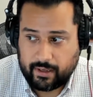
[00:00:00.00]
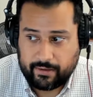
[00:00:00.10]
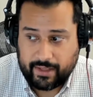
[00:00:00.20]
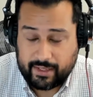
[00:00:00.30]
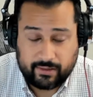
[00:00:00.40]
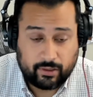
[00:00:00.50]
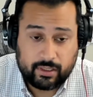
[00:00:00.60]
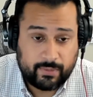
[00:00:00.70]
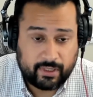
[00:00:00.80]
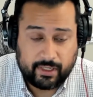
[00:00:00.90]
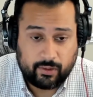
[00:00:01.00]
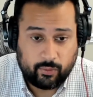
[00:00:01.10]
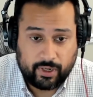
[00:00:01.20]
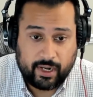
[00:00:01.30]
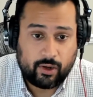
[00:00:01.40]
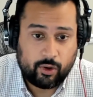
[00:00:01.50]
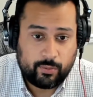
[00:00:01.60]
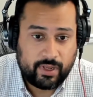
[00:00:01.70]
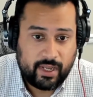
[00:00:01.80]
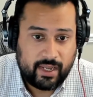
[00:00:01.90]
That's ultimately what I
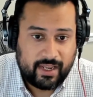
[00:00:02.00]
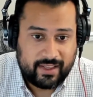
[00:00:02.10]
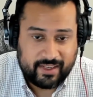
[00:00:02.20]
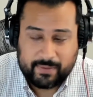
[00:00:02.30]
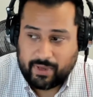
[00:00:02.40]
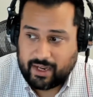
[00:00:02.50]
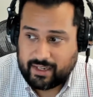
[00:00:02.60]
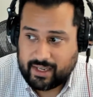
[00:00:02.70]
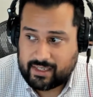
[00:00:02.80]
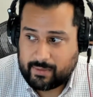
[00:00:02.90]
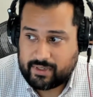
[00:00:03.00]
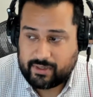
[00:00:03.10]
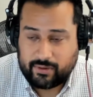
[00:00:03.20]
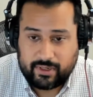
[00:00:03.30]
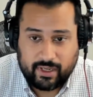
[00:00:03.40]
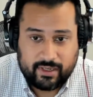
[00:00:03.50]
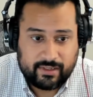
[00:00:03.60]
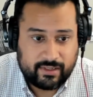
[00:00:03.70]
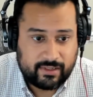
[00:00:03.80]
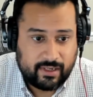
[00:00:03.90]
hope this podcast episode
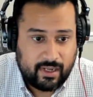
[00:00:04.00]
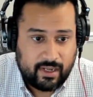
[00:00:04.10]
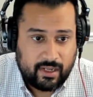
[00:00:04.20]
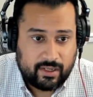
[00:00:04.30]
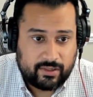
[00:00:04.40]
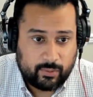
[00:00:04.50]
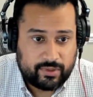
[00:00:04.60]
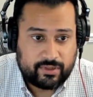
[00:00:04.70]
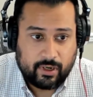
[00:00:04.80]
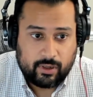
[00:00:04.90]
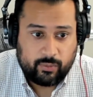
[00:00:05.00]
does. And so we'll start